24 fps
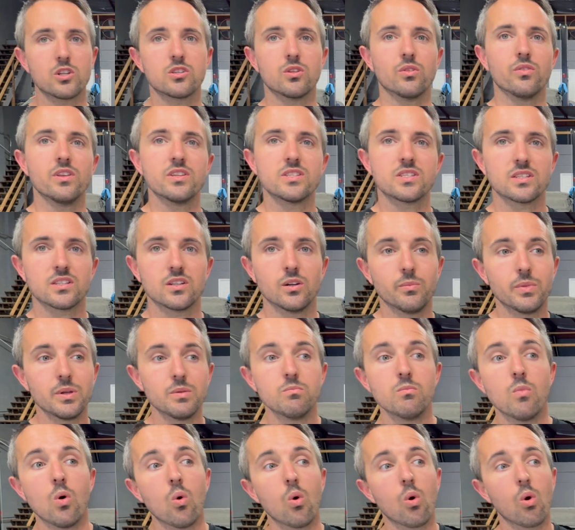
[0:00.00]
so this is going to be
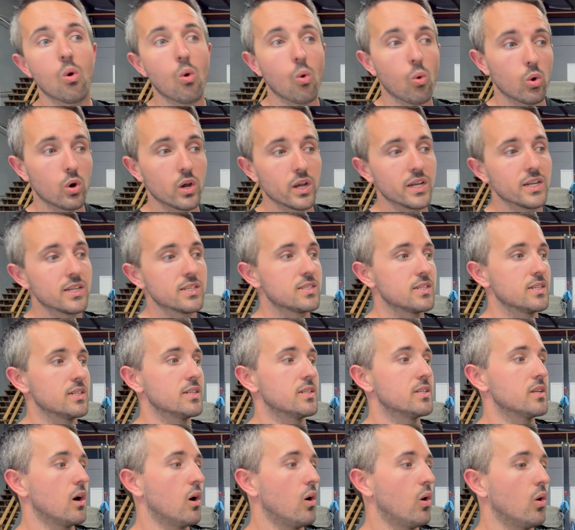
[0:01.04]
more
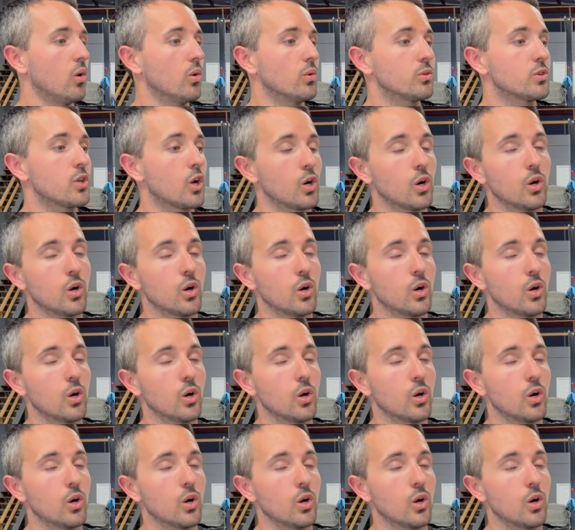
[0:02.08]
oriented on